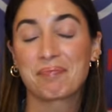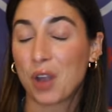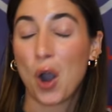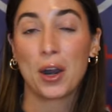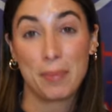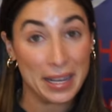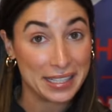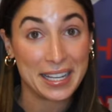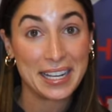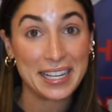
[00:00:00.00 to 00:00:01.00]
are
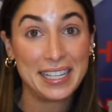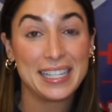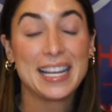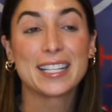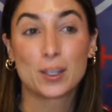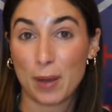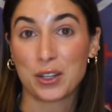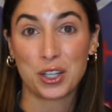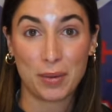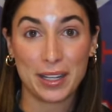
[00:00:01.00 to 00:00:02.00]
amazing,
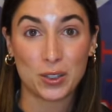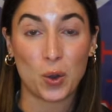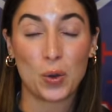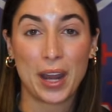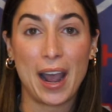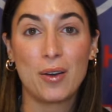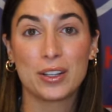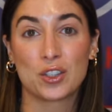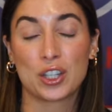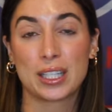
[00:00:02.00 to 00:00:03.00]
especially when it's cold out.
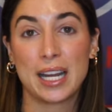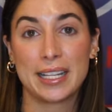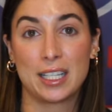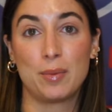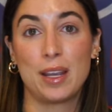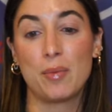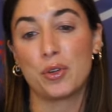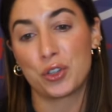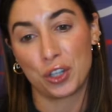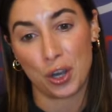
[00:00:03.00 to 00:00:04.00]
It's just nice to be
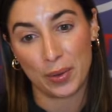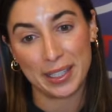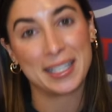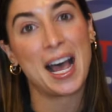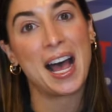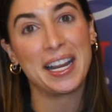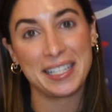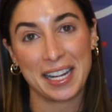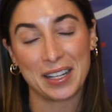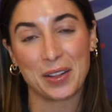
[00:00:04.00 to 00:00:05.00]
able to go inside,
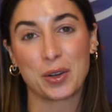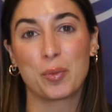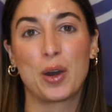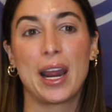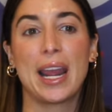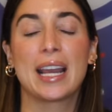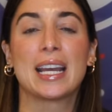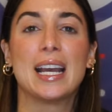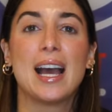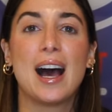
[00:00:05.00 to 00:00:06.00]
take a little break,
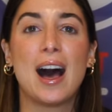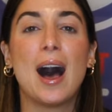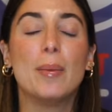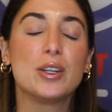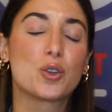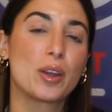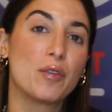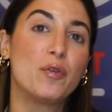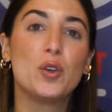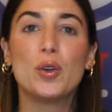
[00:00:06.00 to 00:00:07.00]
enjoy the
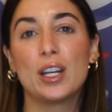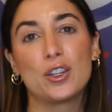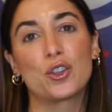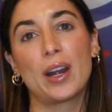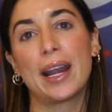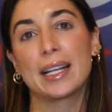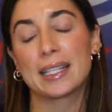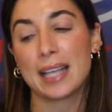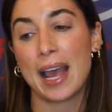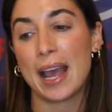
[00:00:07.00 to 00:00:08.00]
food and
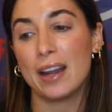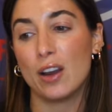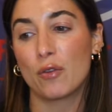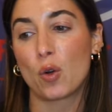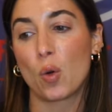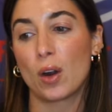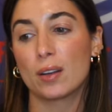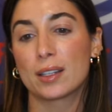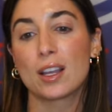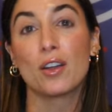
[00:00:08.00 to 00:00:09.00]
drinks, and of
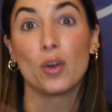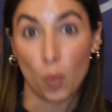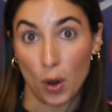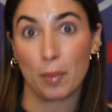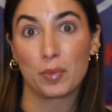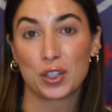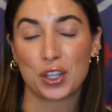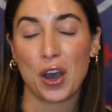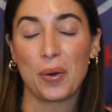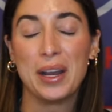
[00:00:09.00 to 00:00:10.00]
course the warmth.
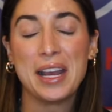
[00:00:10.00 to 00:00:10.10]
So